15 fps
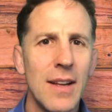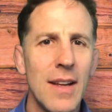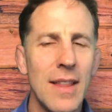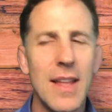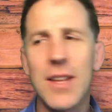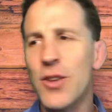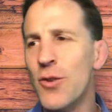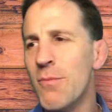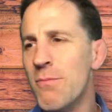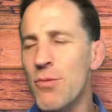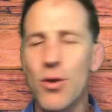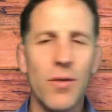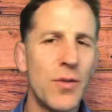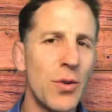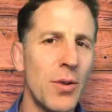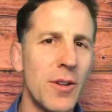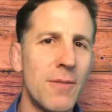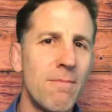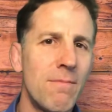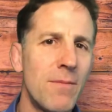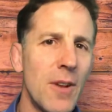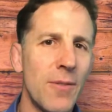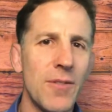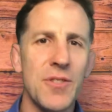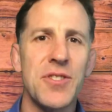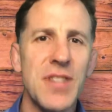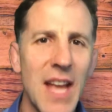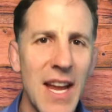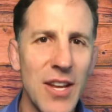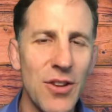Then you move to a different
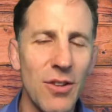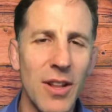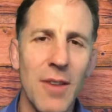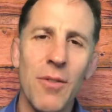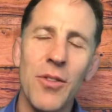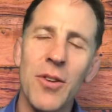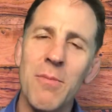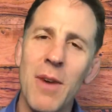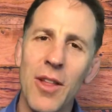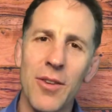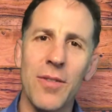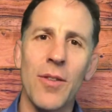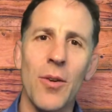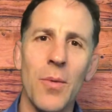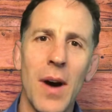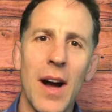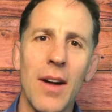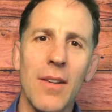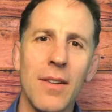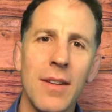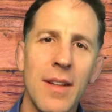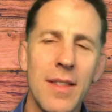state and you live with your mother for a while.